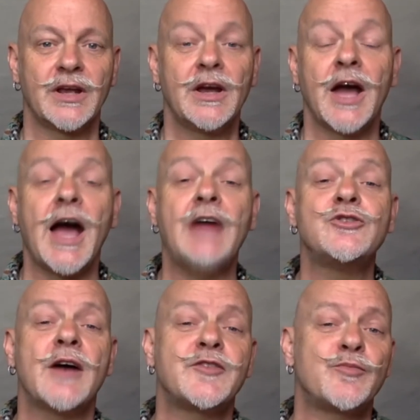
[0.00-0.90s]
"And
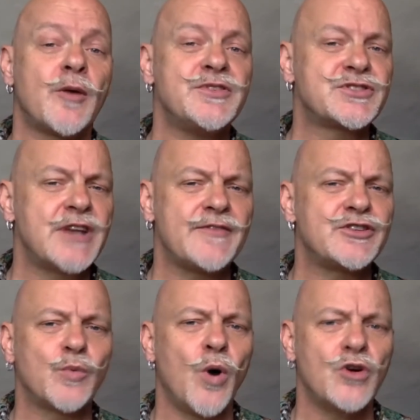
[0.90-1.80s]
you have to promise to never
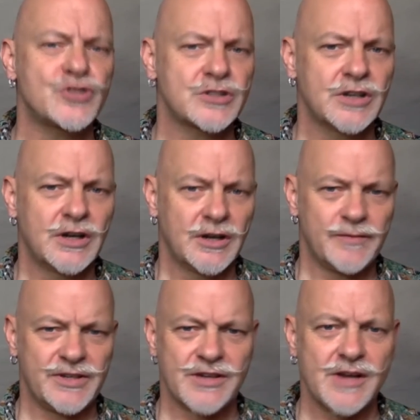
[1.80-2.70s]
to wash and
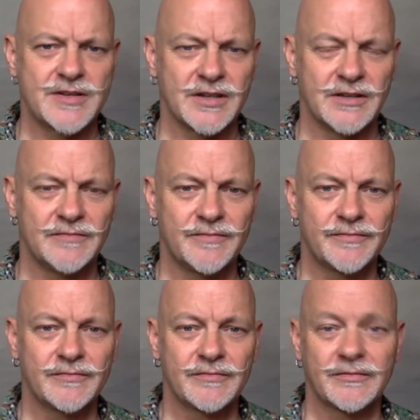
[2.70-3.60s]
be dirty."
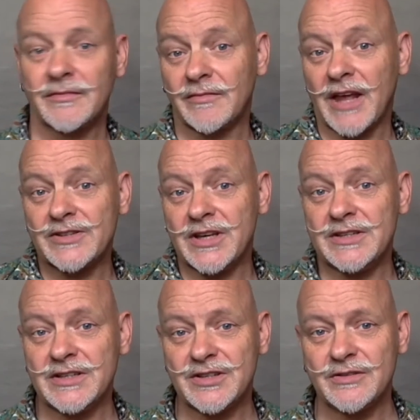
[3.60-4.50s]
"That's
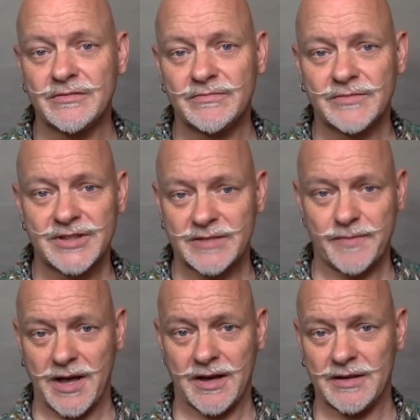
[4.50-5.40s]
easy too," says
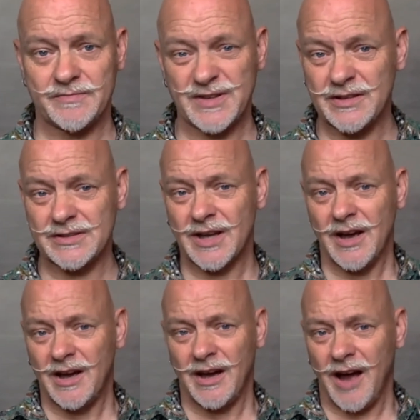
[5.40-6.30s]
Peer Gynt, "because
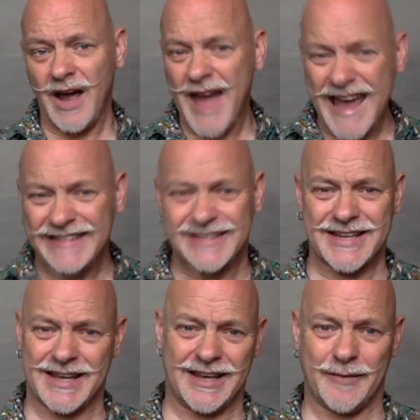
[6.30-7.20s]
I hate
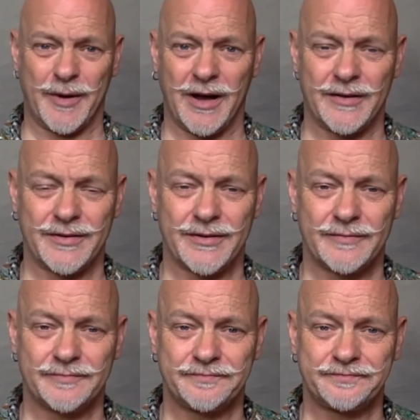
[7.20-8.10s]
taking a bath."
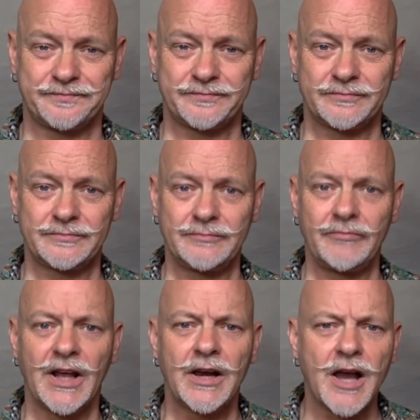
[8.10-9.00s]

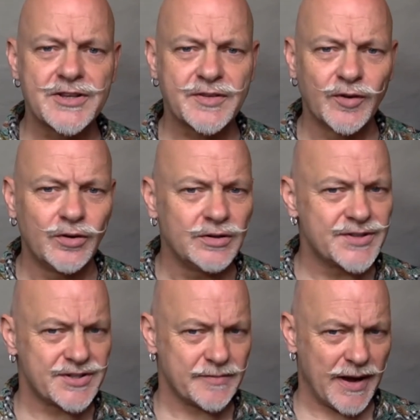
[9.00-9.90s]
"Last of all,"
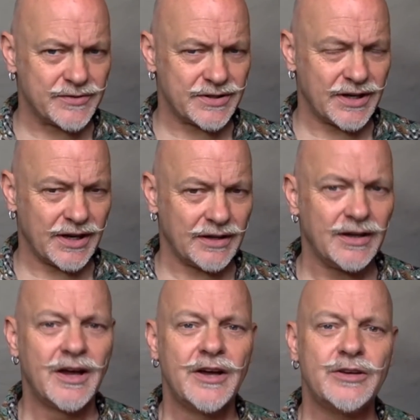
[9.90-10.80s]
says the Mountain King,
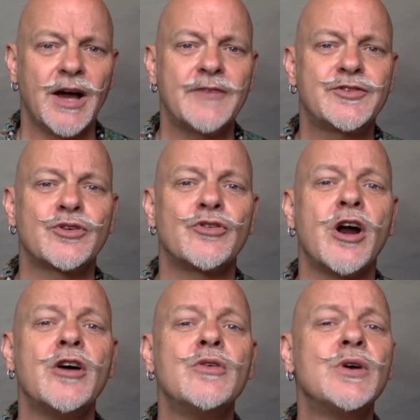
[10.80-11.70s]
"you have to
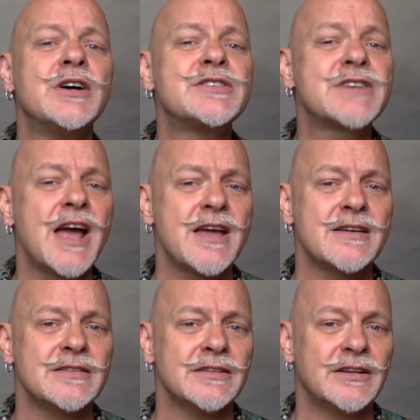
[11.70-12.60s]
grow a
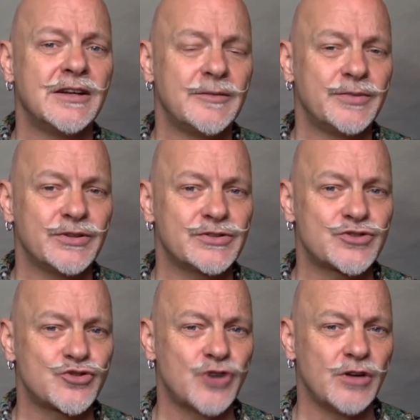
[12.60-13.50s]
tail, because
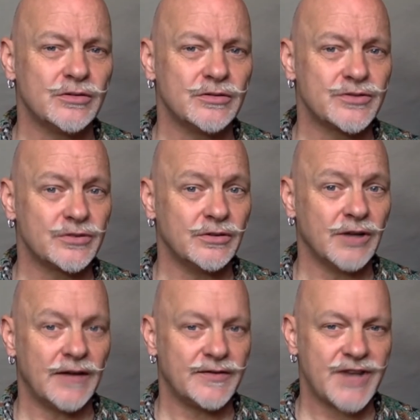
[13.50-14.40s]
trolls all
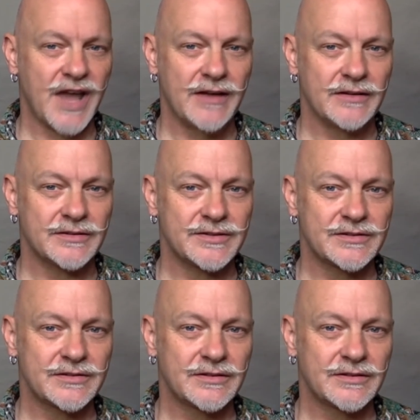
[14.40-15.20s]
have tails."